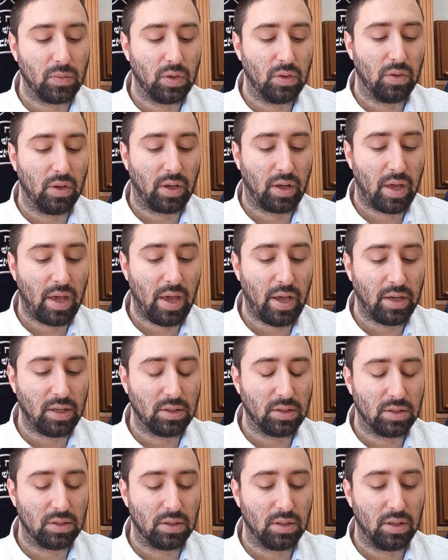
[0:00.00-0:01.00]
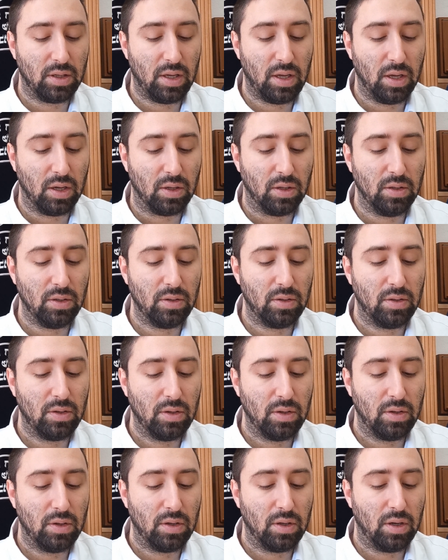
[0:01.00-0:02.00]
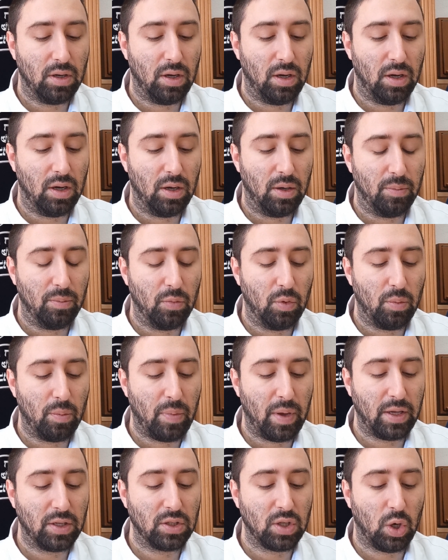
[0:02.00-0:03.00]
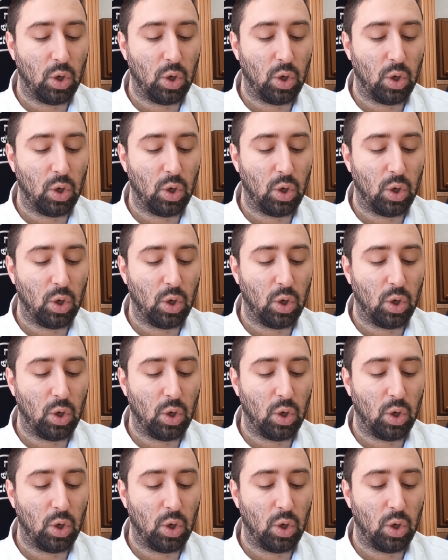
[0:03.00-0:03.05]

the king's hill. Beis